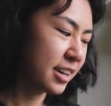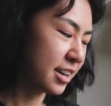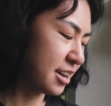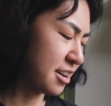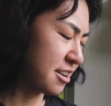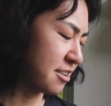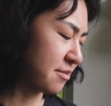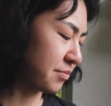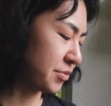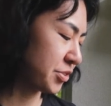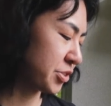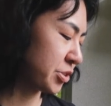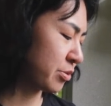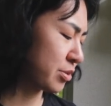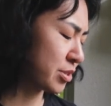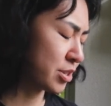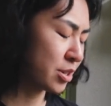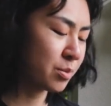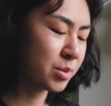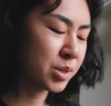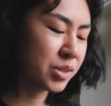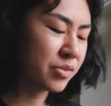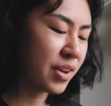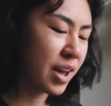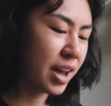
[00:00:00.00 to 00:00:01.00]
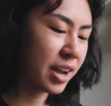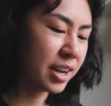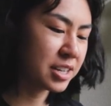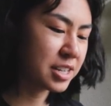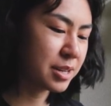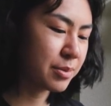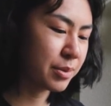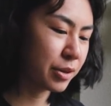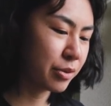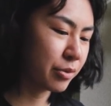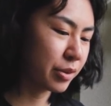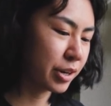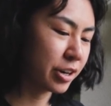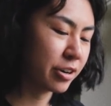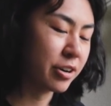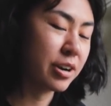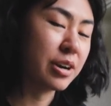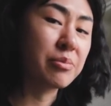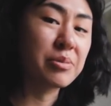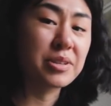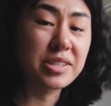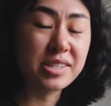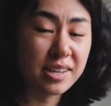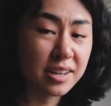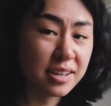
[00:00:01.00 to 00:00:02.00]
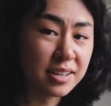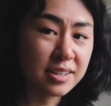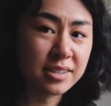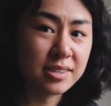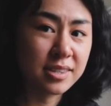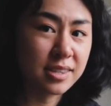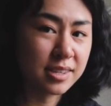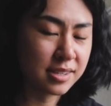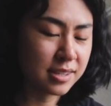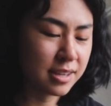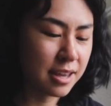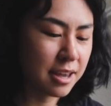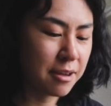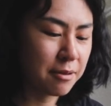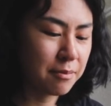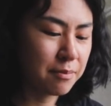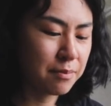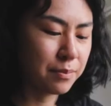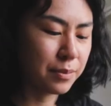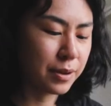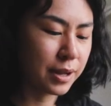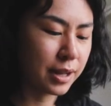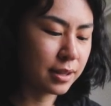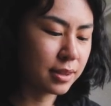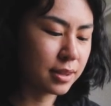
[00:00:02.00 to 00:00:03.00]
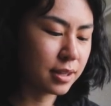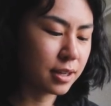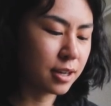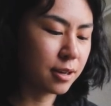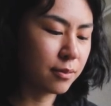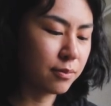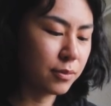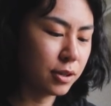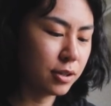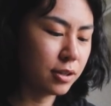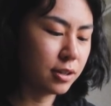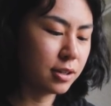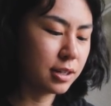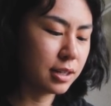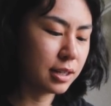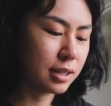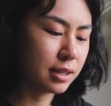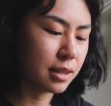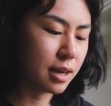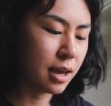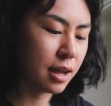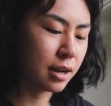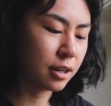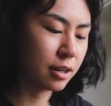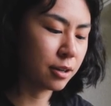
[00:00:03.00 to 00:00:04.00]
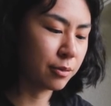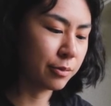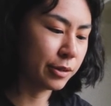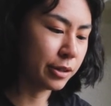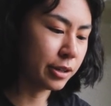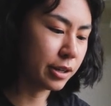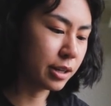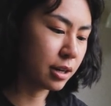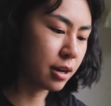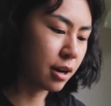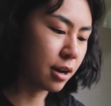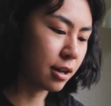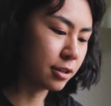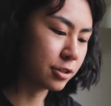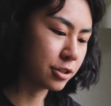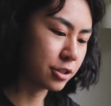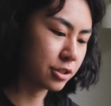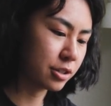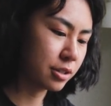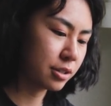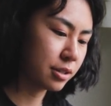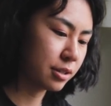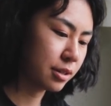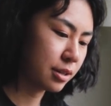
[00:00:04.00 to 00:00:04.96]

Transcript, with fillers: Um, so in terms of academic rigor, I would say it's the same, but the community that community college